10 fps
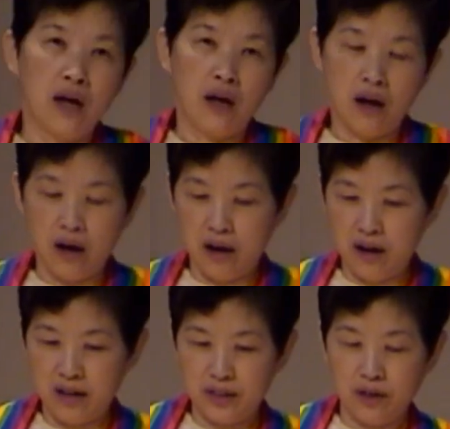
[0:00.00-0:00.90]

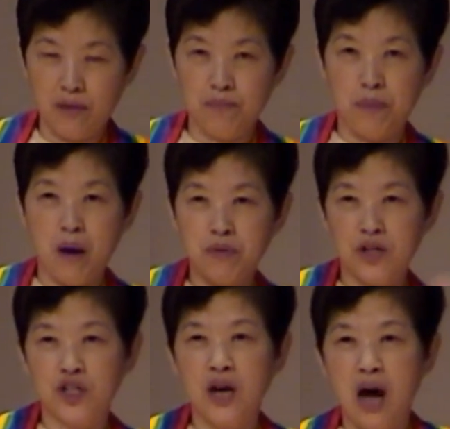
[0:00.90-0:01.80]
uh, the
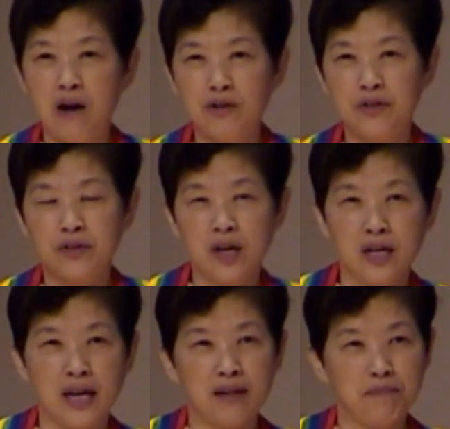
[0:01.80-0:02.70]
publishing house
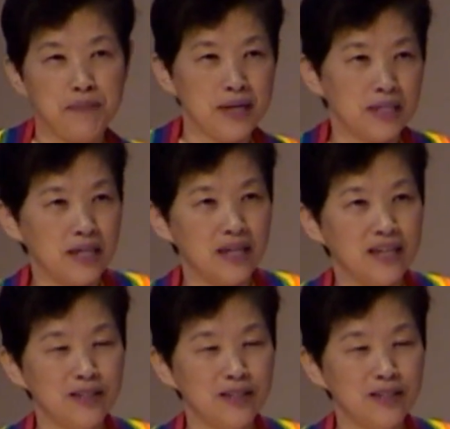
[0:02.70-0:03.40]
get busy,